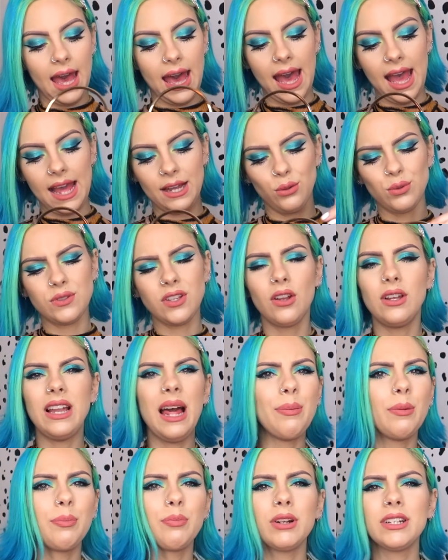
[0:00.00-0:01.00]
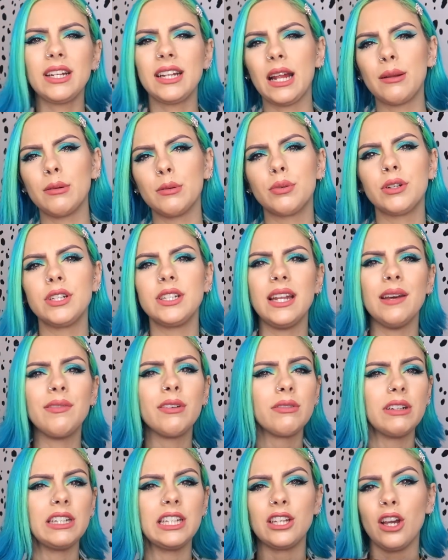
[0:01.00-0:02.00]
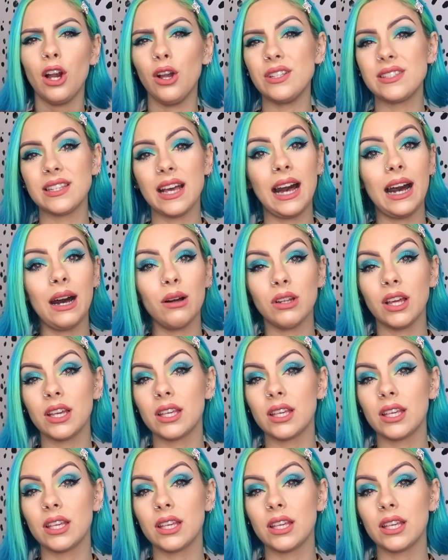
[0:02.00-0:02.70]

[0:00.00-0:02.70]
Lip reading: And also, leopard print and animal print never really goes out.